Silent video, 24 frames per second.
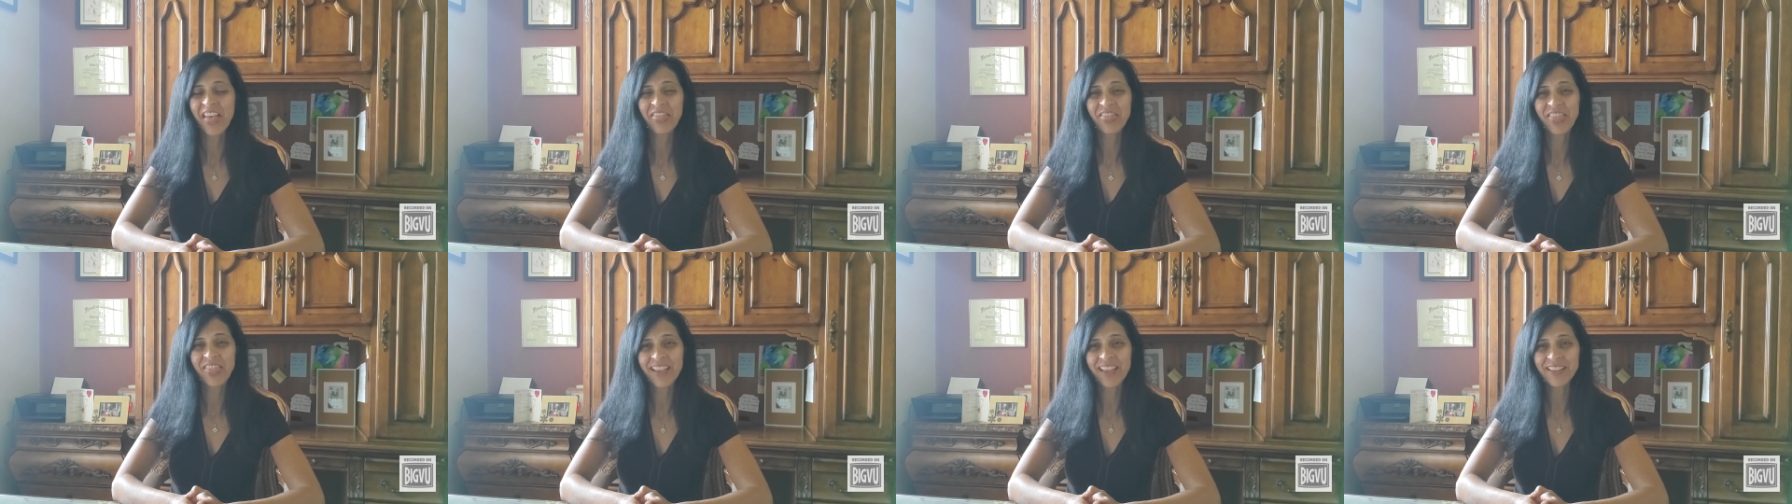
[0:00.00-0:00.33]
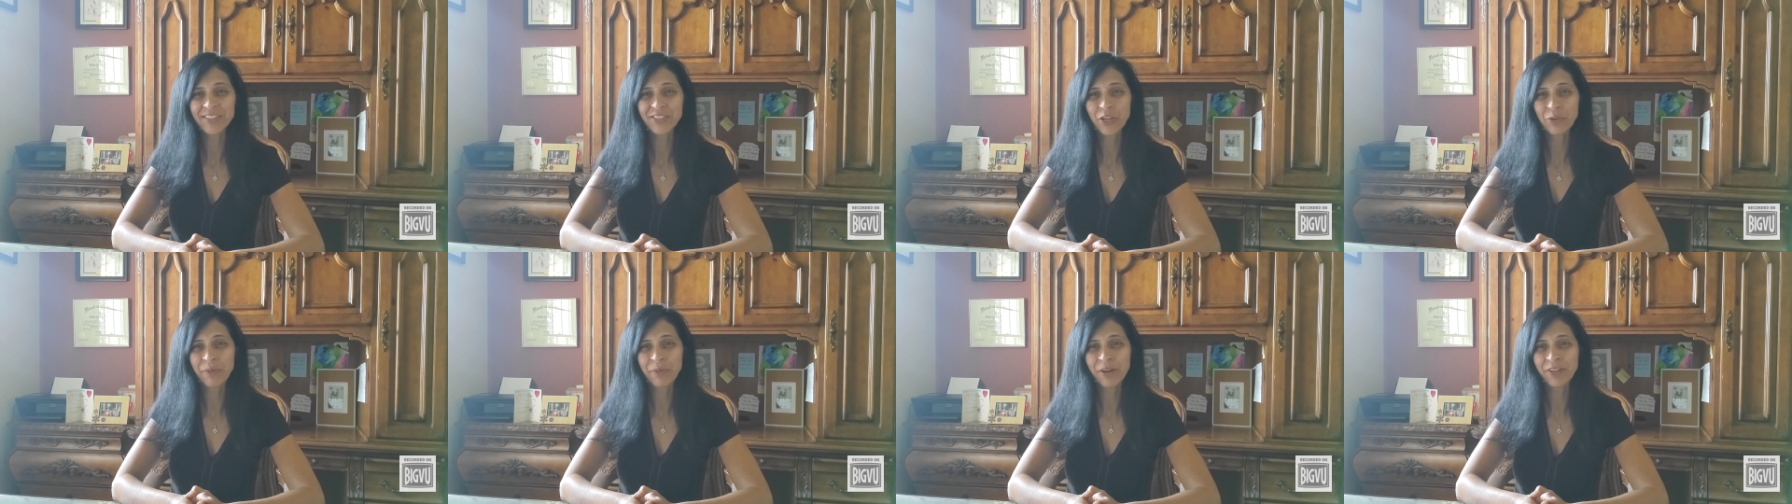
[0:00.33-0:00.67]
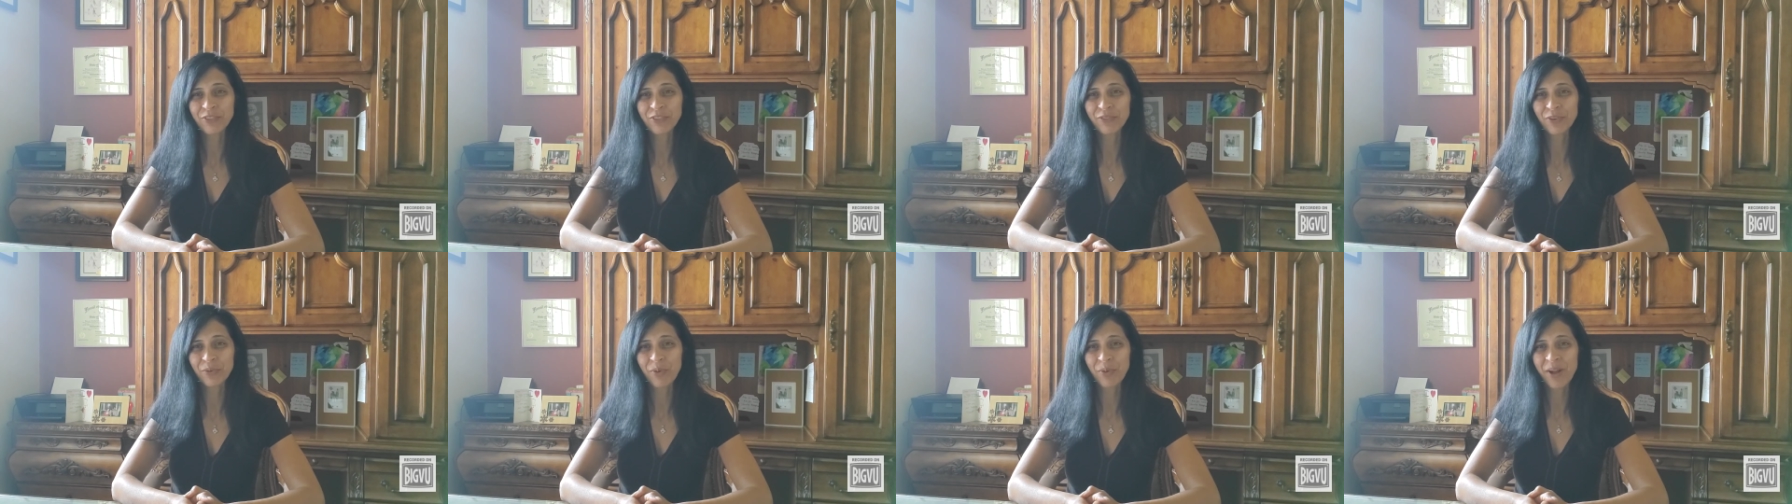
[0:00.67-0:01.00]
Thanks so
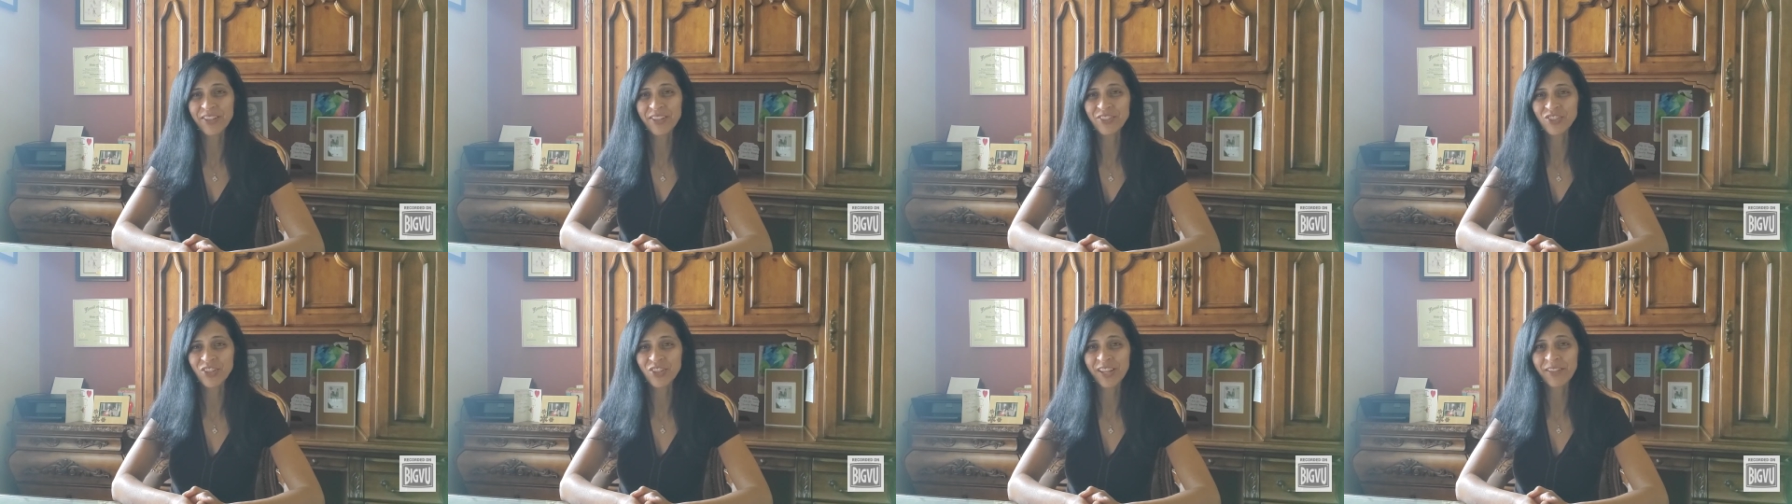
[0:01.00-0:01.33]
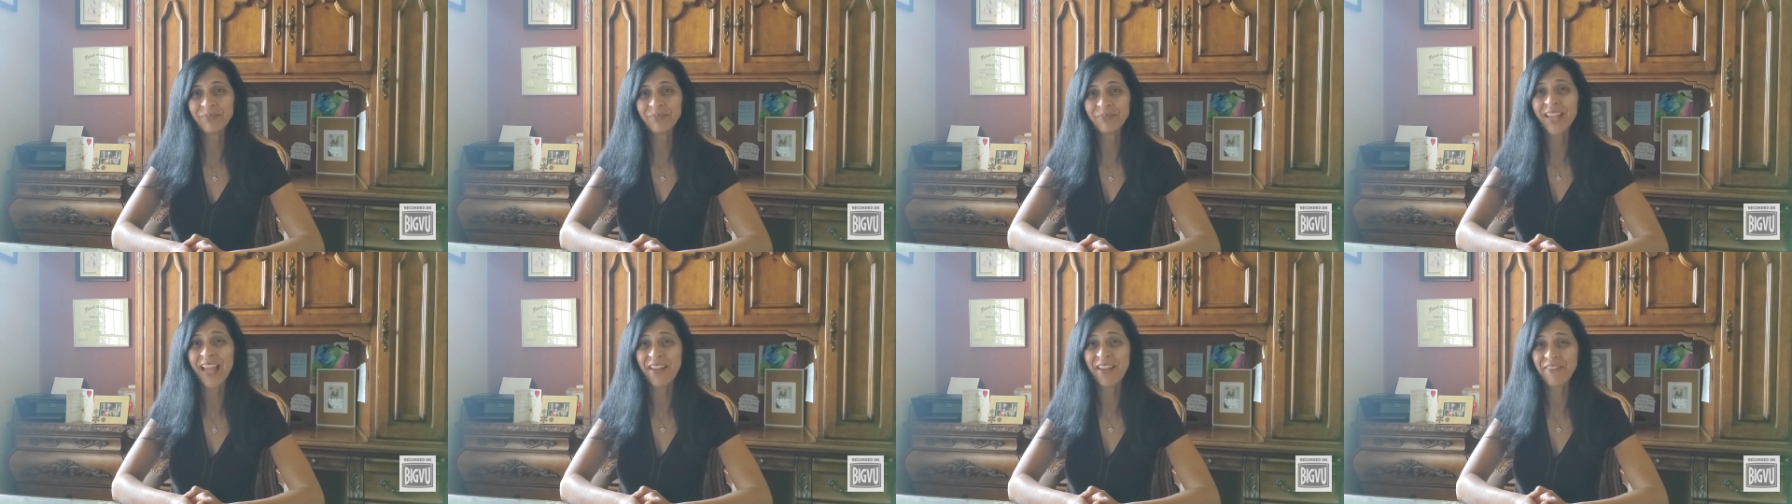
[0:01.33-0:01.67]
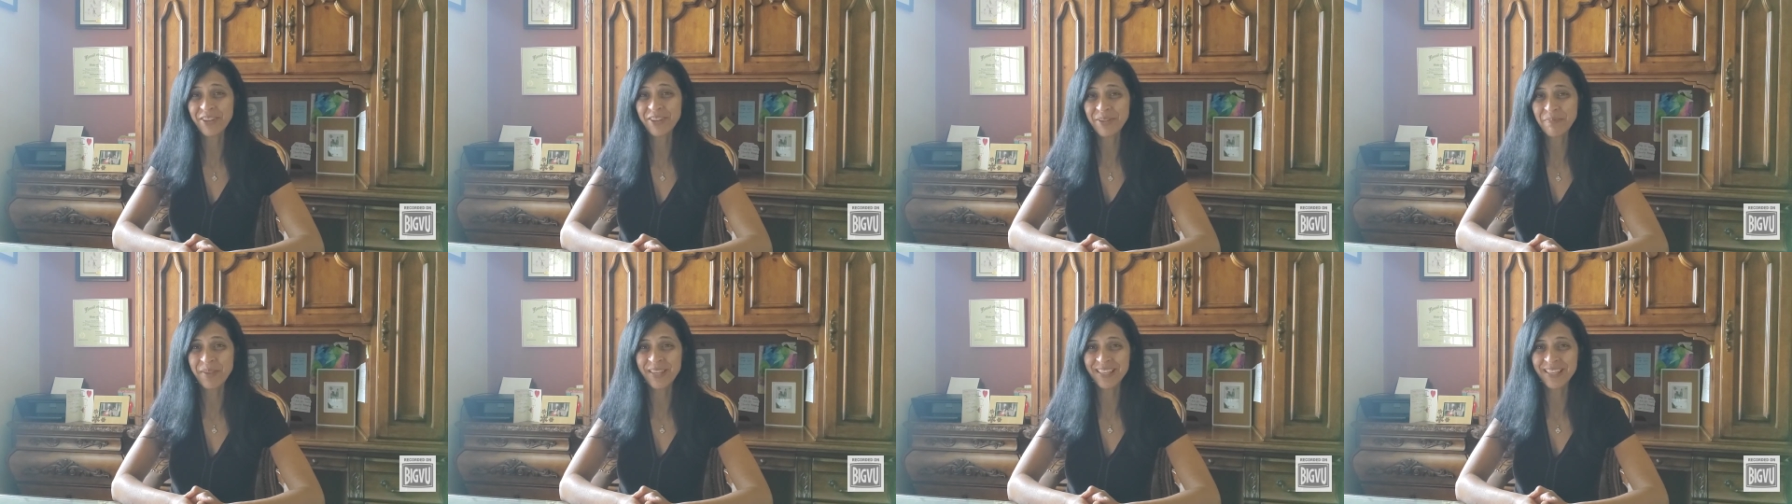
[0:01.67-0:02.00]
much for watching. Have
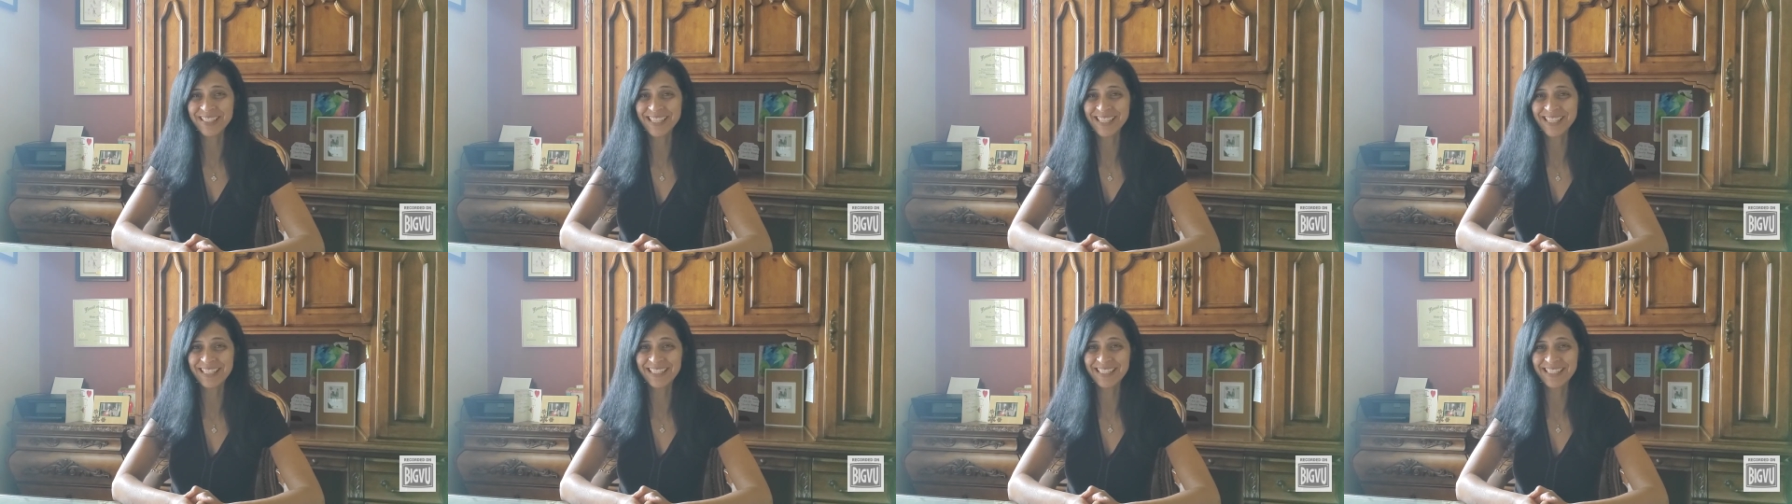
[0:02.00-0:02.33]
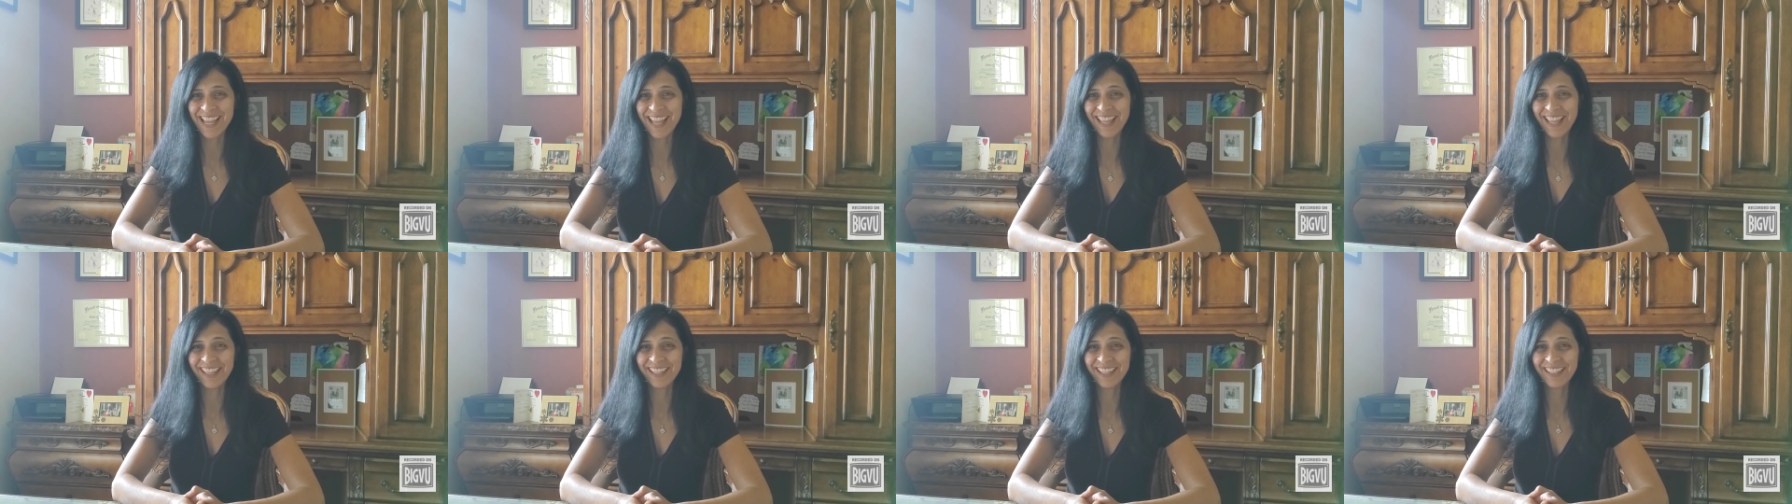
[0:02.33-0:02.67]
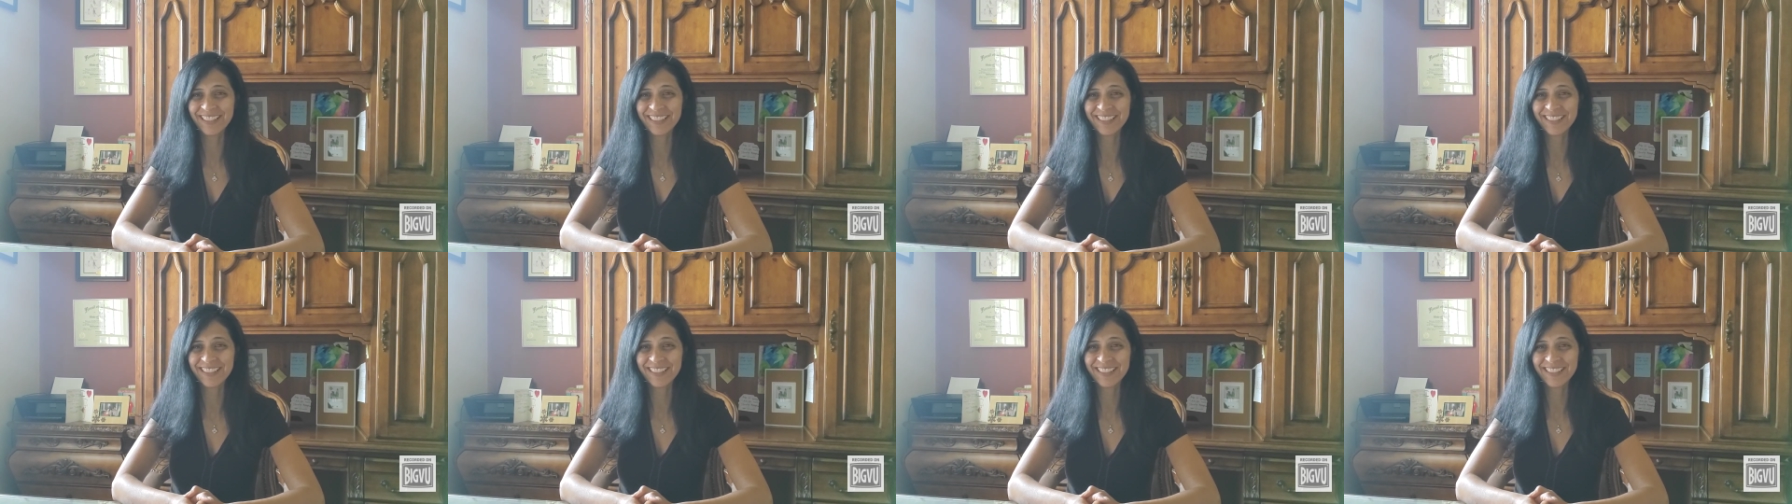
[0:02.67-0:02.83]
an amazing day.